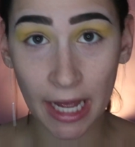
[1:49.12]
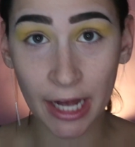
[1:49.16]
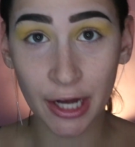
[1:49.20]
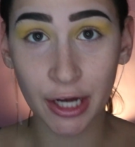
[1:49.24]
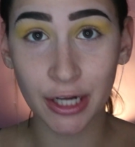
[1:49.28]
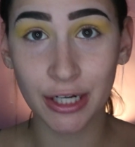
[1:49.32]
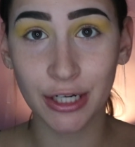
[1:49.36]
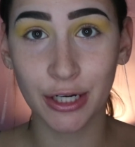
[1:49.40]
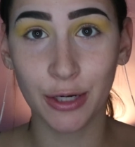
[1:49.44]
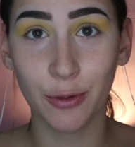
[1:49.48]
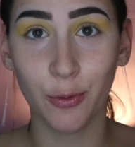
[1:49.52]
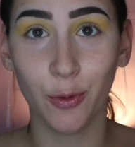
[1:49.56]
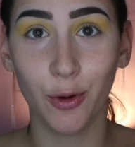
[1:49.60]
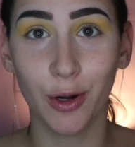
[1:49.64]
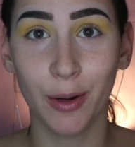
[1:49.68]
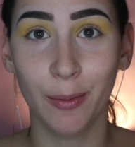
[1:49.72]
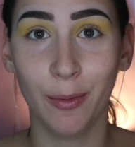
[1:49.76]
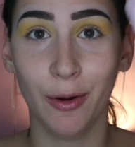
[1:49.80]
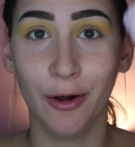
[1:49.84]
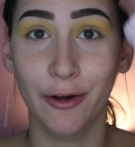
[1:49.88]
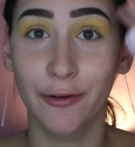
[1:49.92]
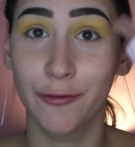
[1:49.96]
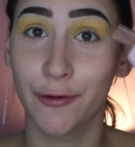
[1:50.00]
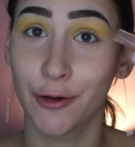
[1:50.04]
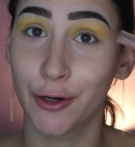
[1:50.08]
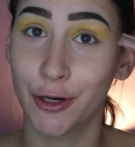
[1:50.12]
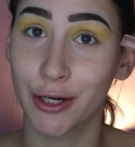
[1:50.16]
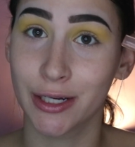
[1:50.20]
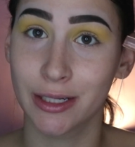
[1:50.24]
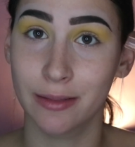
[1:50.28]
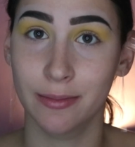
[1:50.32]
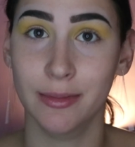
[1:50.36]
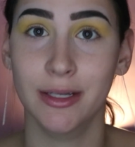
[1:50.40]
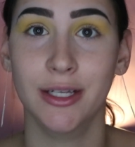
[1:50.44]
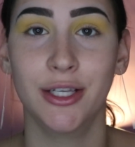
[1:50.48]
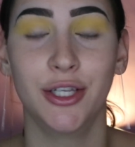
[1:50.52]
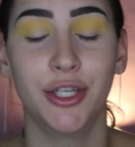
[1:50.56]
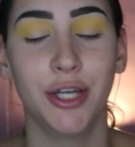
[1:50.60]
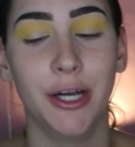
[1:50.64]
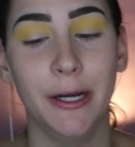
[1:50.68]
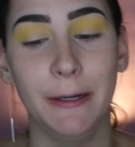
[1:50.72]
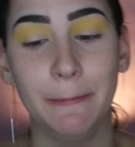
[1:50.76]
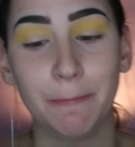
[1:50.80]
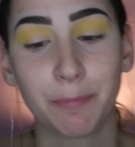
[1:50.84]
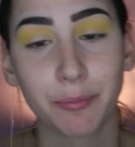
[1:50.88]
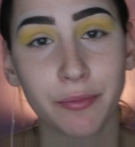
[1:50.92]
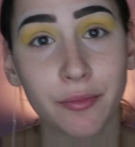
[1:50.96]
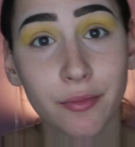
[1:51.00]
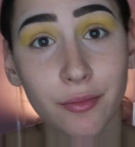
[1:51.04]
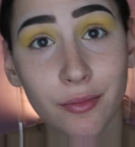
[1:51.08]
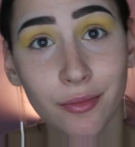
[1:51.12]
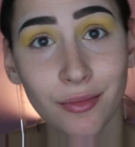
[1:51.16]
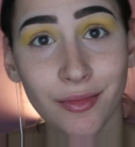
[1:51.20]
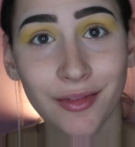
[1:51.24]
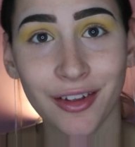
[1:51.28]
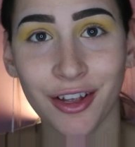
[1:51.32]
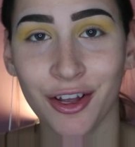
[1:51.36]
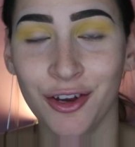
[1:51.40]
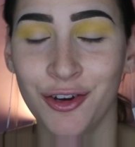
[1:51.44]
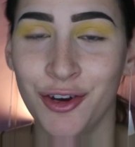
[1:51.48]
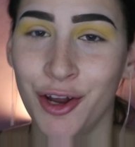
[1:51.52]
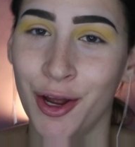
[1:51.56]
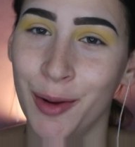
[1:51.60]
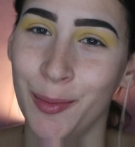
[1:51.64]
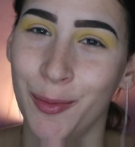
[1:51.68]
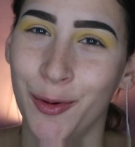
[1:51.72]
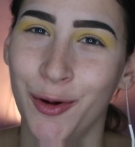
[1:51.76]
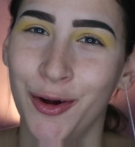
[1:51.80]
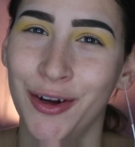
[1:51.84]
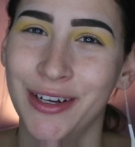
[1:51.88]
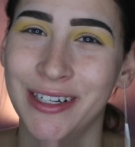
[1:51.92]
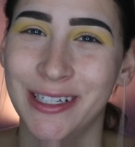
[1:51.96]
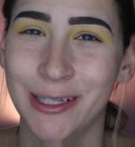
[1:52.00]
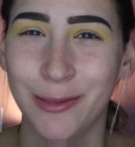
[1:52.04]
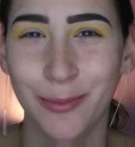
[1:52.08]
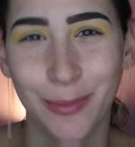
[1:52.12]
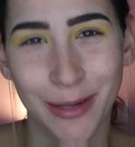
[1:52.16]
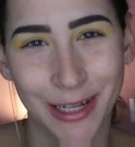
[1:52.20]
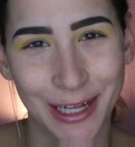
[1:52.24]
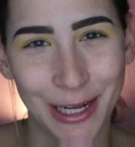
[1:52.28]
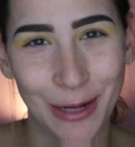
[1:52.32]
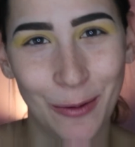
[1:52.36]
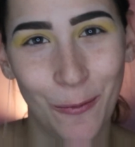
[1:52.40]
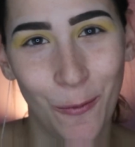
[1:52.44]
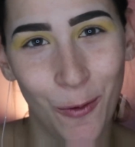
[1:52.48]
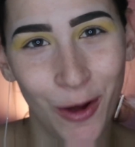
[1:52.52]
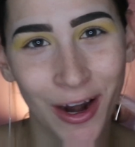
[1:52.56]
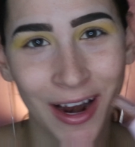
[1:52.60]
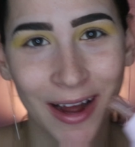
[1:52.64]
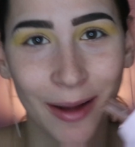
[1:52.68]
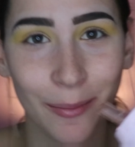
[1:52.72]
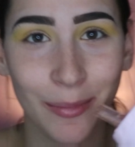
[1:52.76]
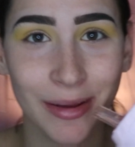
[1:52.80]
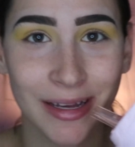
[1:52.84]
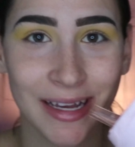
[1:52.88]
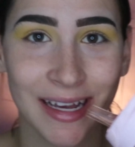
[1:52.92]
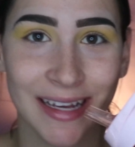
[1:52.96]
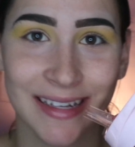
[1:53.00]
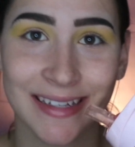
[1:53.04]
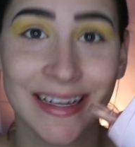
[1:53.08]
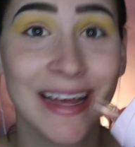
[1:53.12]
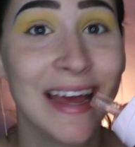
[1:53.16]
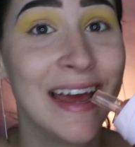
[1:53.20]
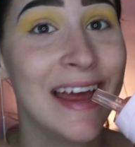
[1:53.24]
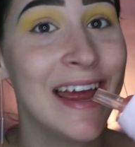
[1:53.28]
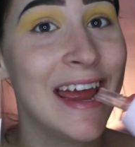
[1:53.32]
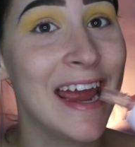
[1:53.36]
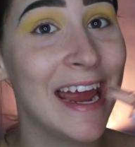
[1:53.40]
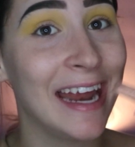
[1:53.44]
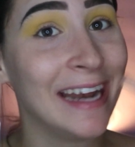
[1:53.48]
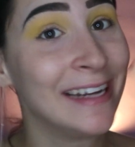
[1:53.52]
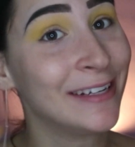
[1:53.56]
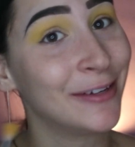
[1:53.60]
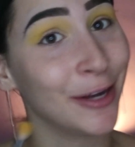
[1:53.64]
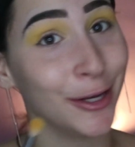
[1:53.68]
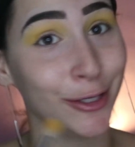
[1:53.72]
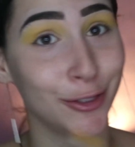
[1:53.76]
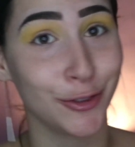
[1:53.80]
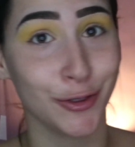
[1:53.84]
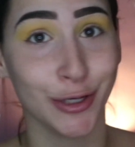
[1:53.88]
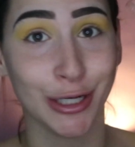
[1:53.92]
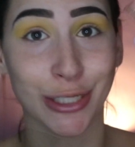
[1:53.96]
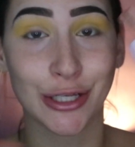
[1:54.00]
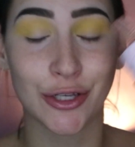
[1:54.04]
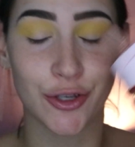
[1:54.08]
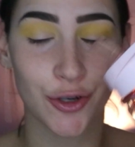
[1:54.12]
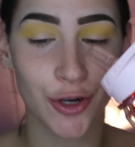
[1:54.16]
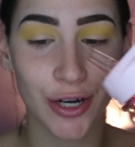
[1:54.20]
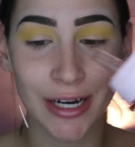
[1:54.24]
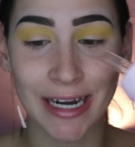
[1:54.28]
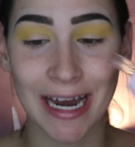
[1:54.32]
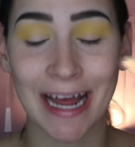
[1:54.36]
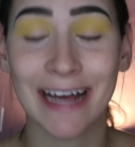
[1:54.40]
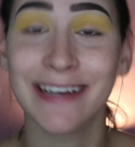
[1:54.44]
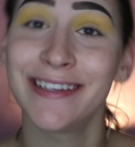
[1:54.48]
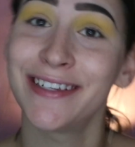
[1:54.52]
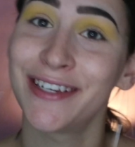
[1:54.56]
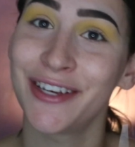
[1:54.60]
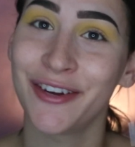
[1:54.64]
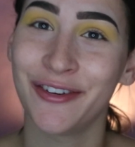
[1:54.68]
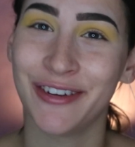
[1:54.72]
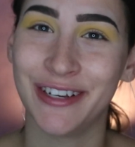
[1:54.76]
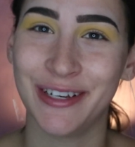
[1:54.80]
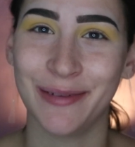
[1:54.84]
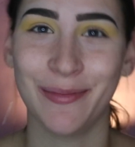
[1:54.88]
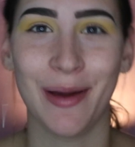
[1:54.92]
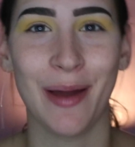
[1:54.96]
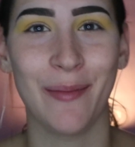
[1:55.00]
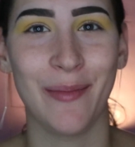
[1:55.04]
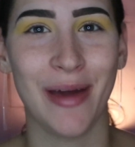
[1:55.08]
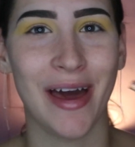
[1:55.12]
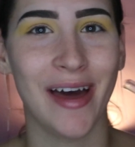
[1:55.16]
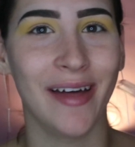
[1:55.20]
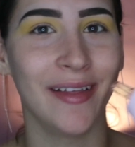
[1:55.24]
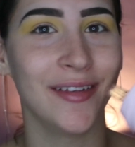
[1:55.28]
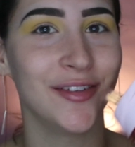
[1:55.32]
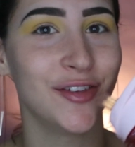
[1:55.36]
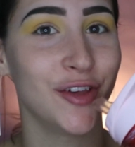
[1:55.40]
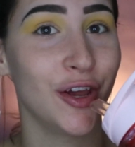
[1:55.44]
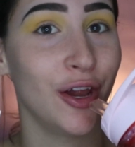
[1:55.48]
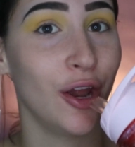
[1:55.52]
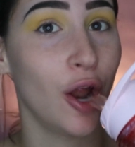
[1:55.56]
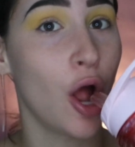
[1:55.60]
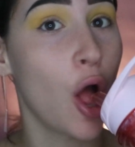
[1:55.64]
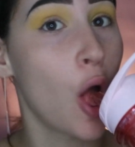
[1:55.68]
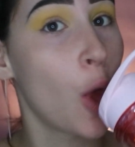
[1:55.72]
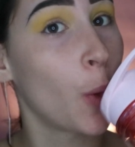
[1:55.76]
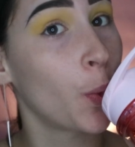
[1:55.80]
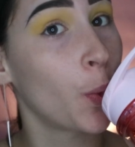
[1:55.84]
I got a new water bottle for Christmas, so no more spilling water because it goes through a straw and has to go into my mouth, so.